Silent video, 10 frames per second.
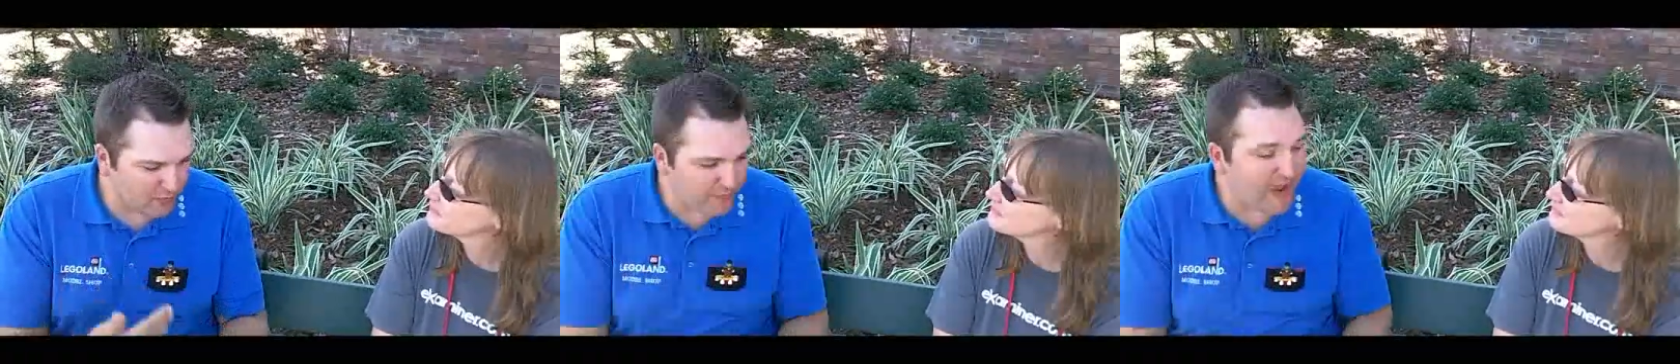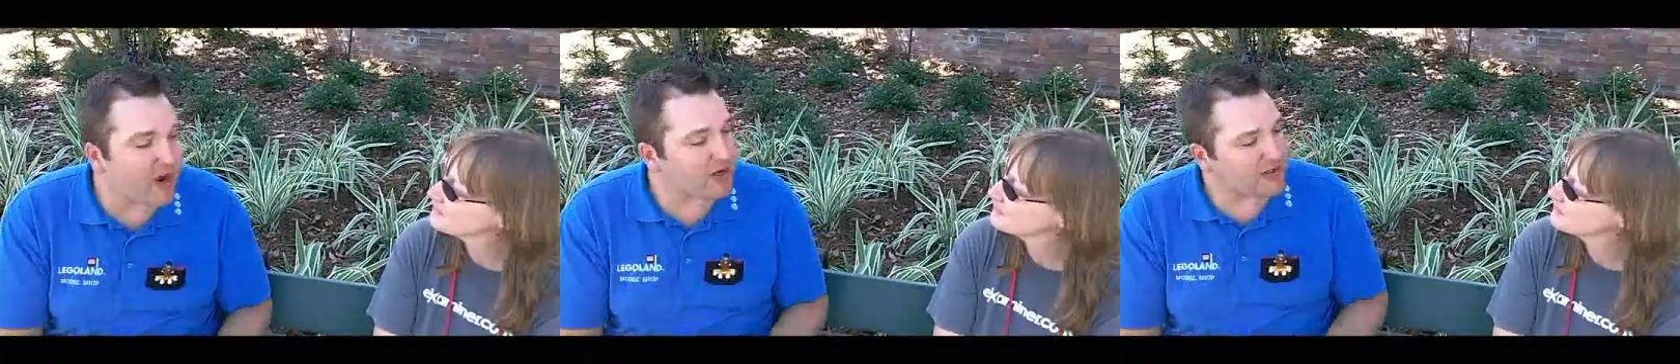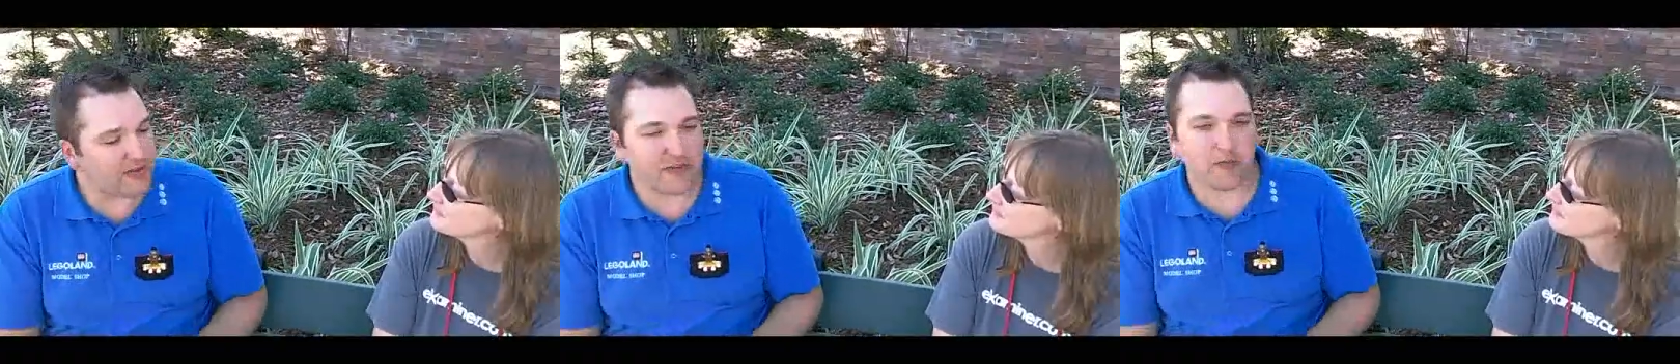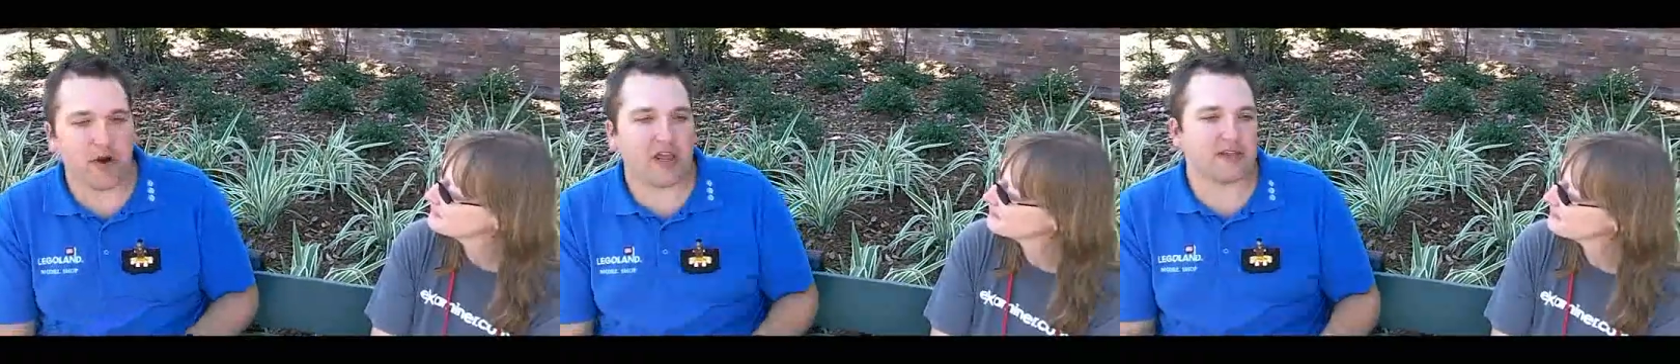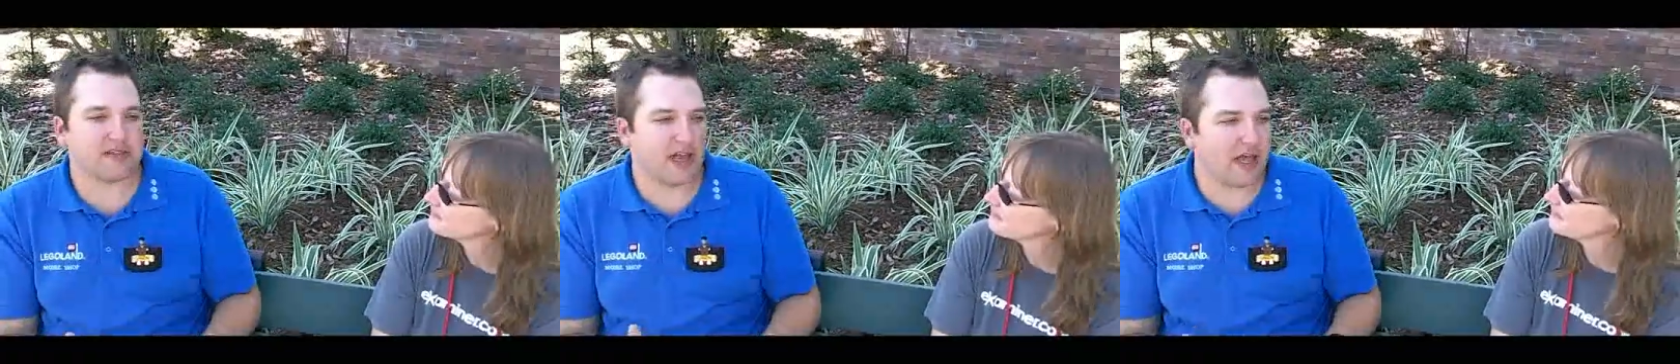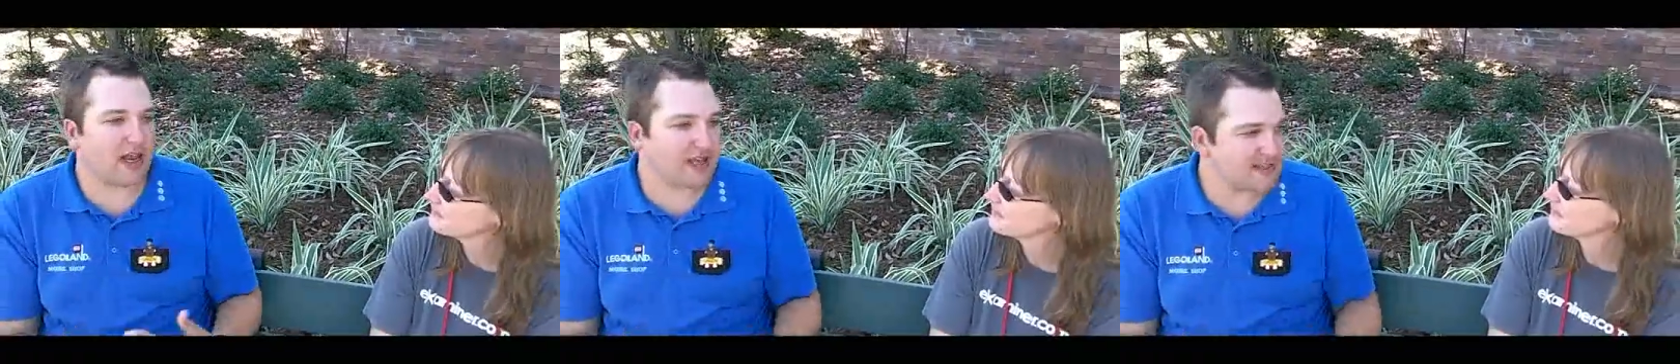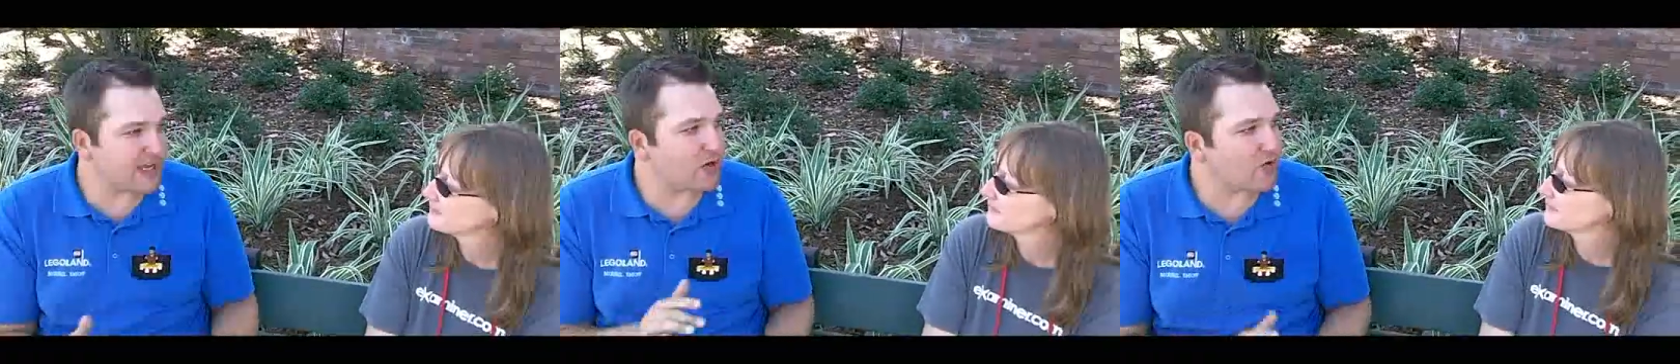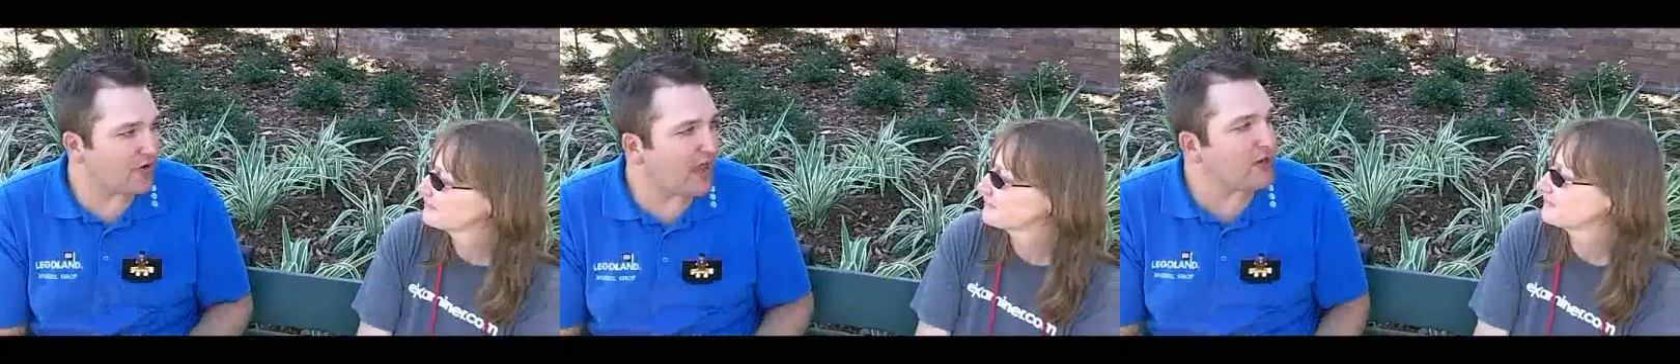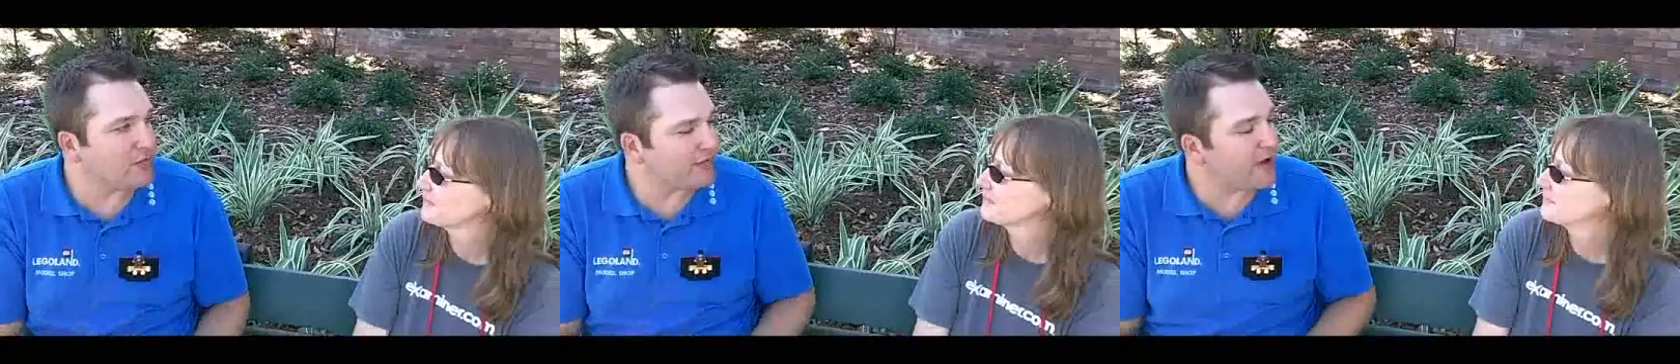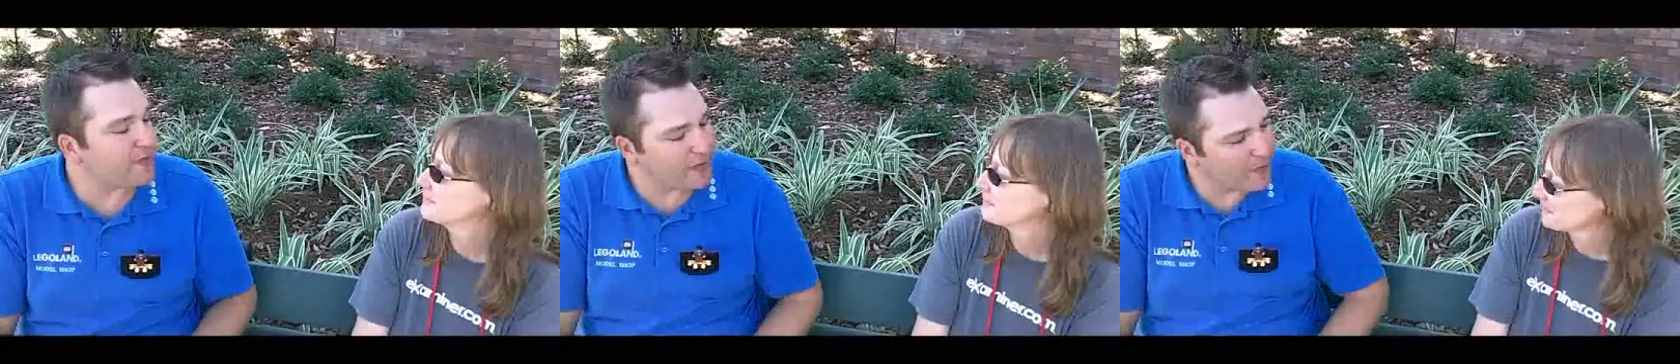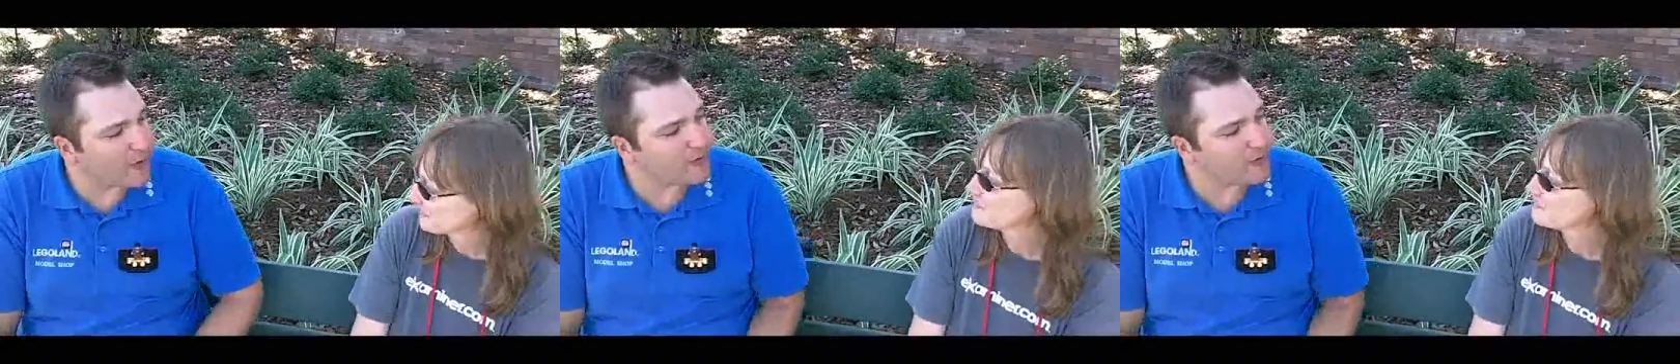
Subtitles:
repair anything that breaks and, like I said, create new stuff.